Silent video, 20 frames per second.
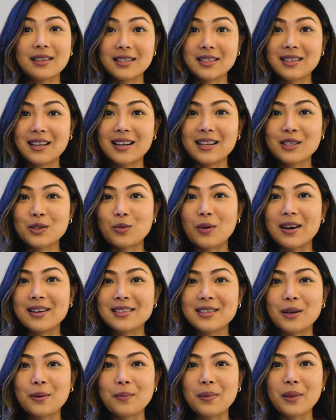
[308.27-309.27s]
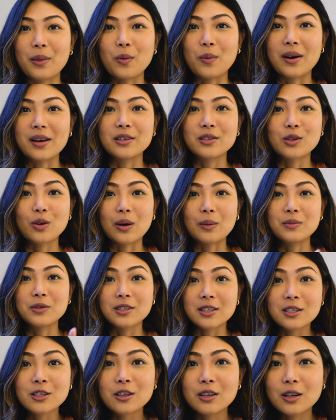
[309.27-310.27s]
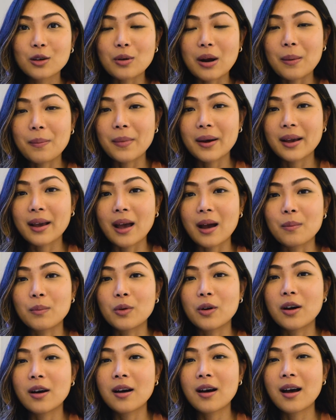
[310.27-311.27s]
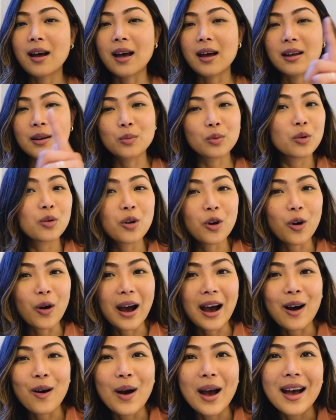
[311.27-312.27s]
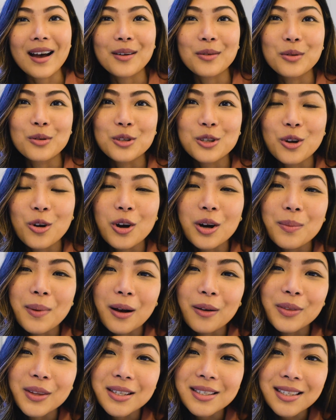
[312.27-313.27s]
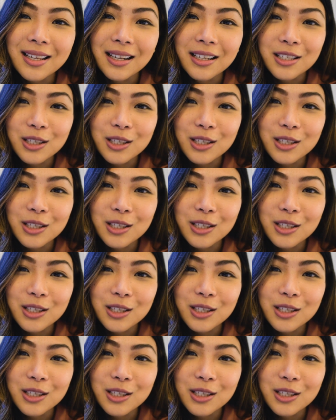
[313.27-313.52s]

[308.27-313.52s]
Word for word: the sun is rising, by the way, so I'm just gonna grab my camera and we'll go out and we'll talk about this a